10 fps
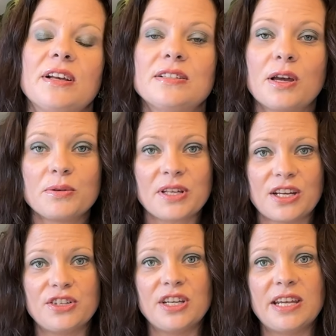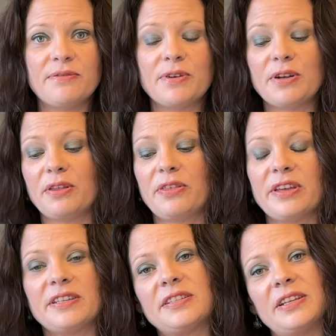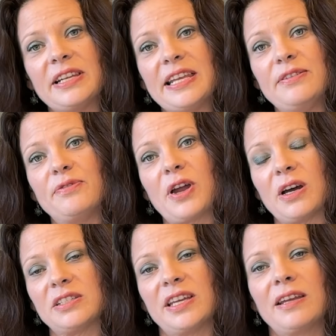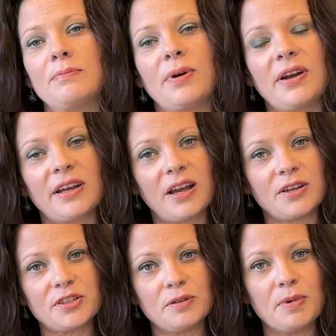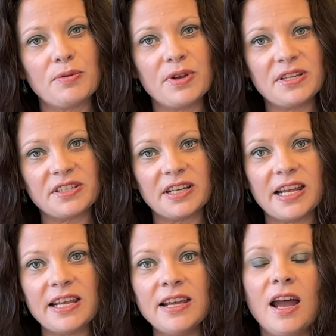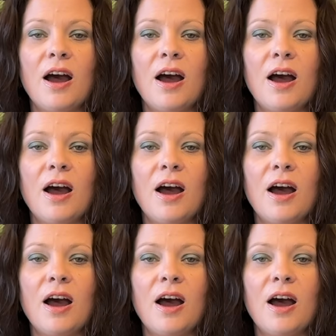as I was actually given this leaf cutting by a customer recently.